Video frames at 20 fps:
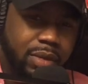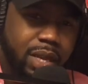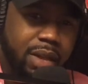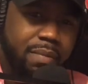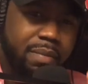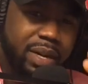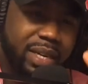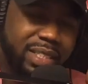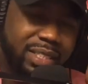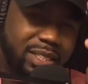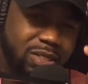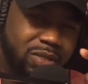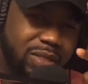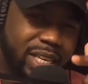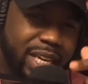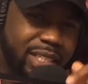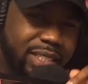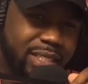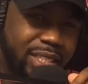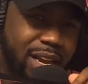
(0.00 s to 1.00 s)
But until
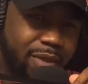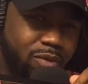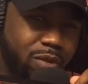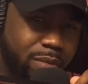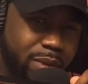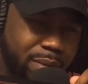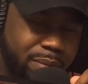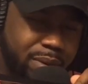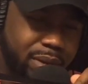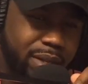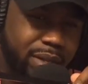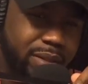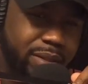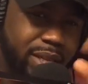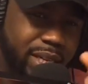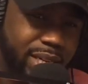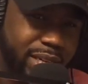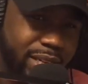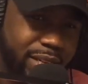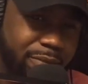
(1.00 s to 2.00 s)
next time, remember,
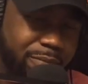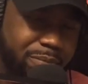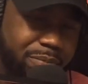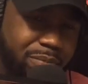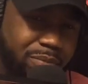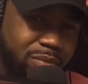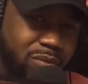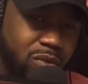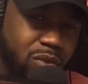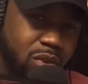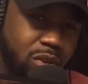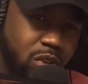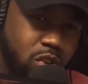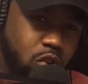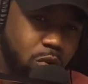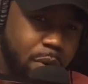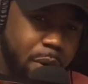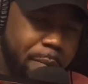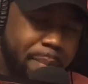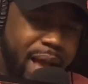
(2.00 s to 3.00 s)
again,
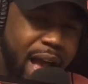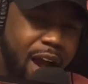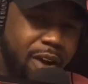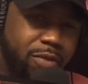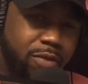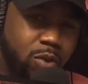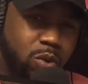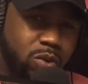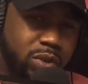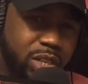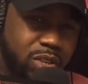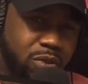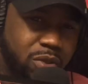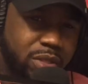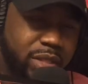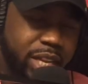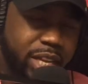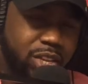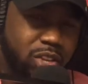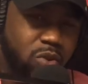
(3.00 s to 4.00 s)
you're more powerful than you
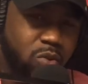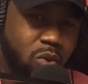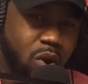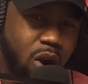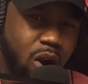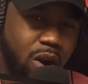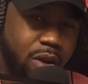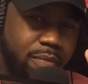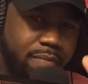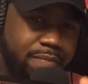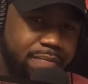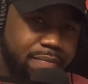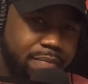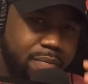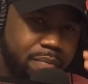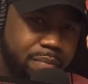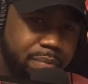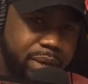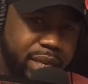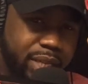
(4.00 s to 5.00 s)
think you are.
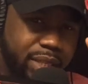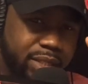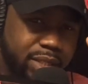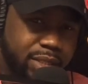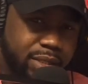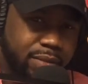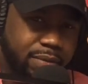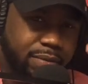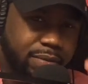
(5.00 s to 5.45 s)
Peace.